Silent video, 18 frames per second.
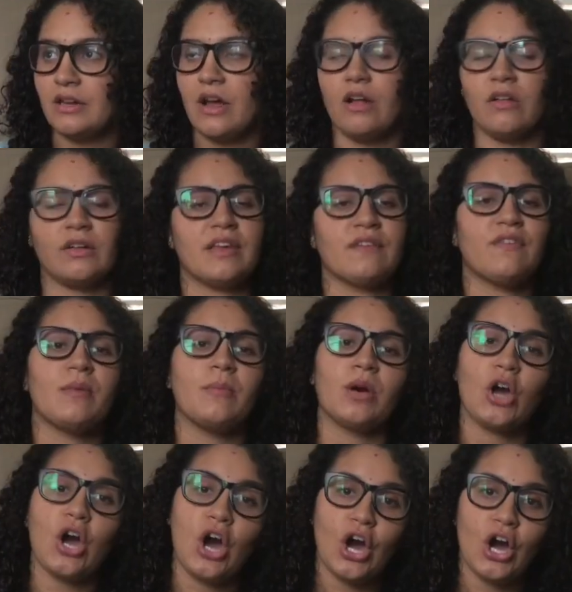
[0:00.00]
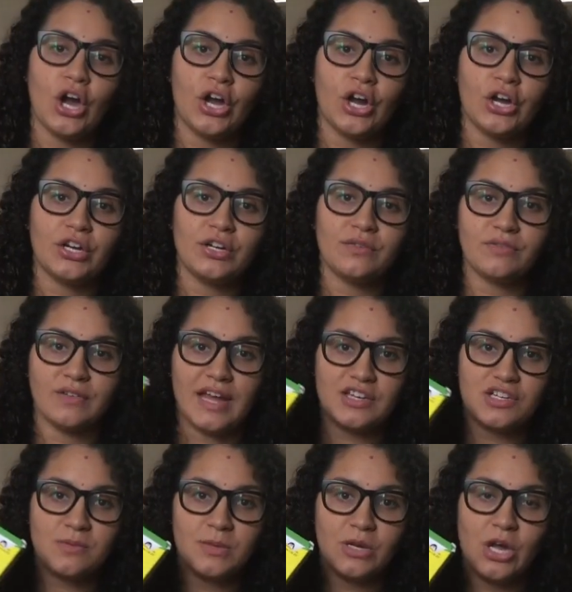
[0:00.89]
I'll give him a card,
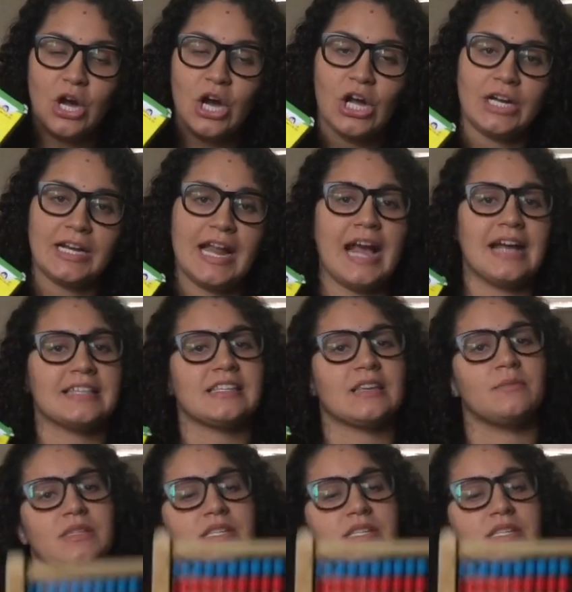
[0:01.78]
flash him a card, and ask